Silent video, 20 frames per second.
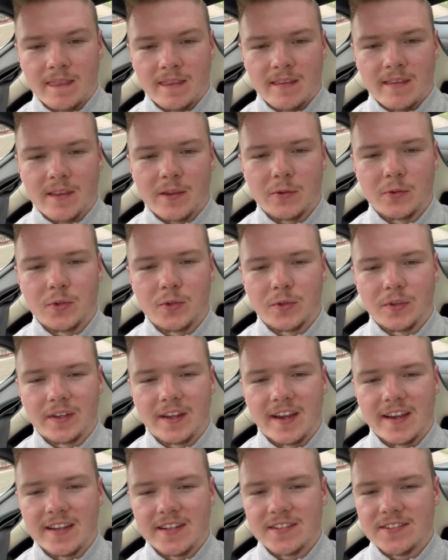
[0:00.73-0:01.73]
How we doing,
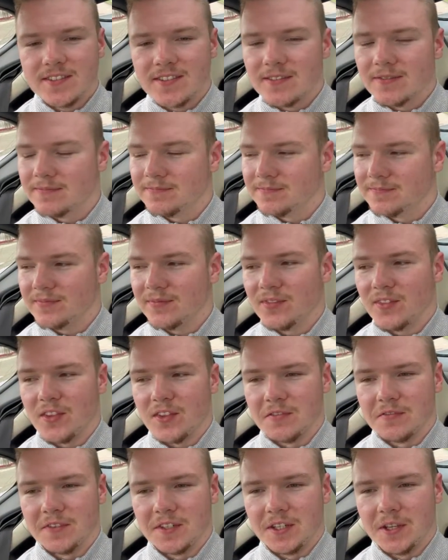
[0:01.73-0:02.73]
guys? Another
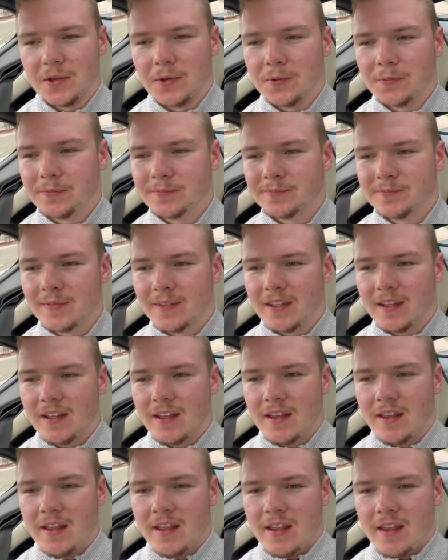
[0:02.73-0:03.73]
video.
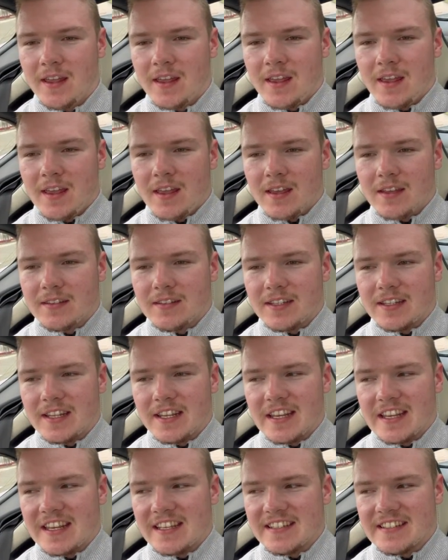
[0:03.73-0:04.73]

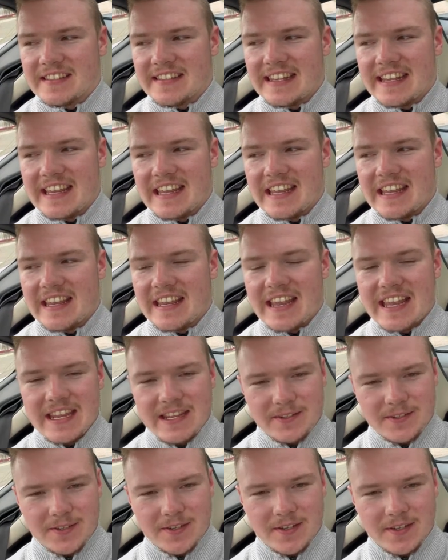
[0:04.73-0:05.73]
Today is day
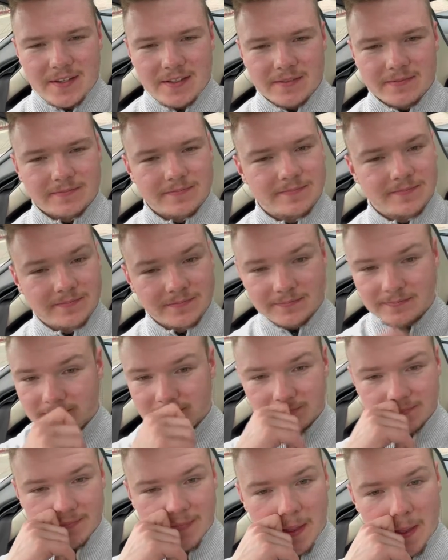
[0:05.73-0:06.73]
8.
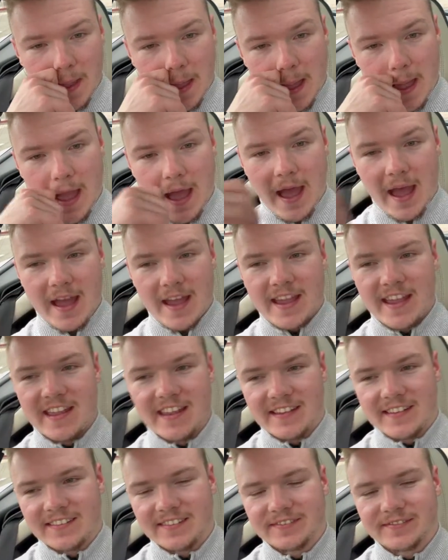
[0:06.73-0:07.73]

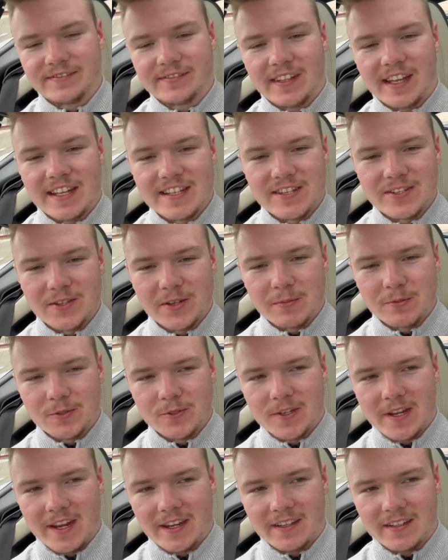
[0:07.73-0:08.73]
I had to double
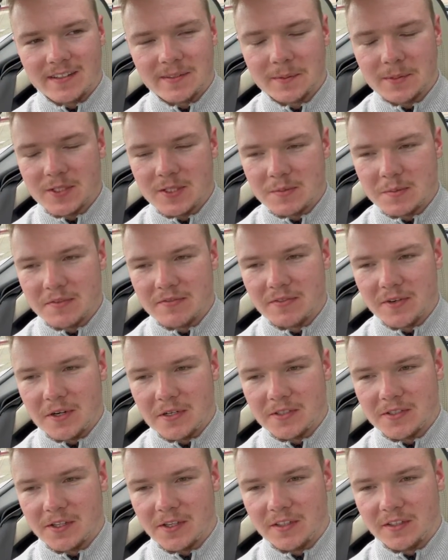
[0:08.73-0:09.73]
check just before I
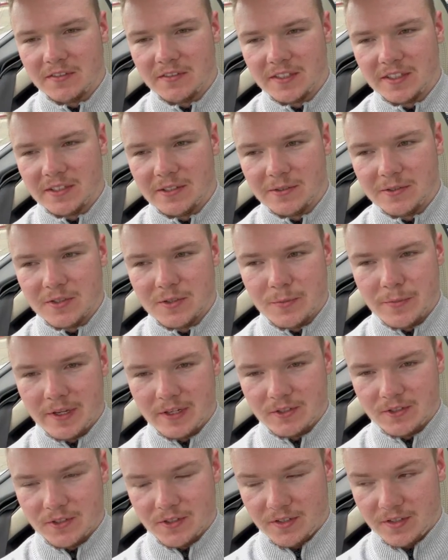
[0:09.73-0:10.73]
started the video to make
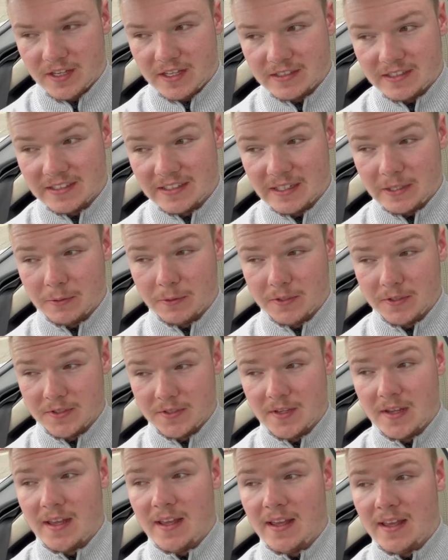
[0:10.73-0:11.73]
sure that today was
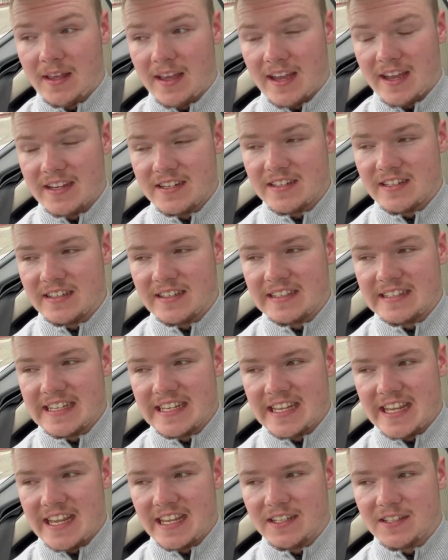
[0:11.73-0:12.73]
actually
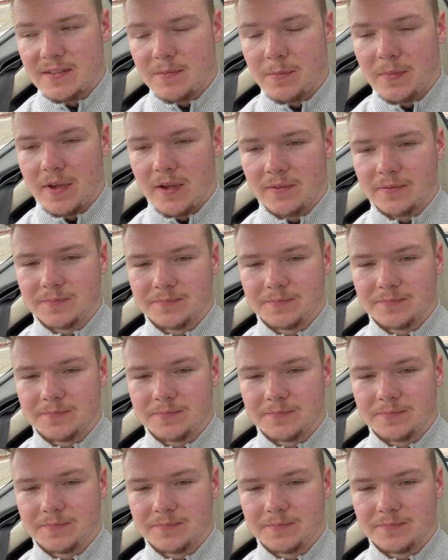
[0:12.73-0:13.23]
day 8, but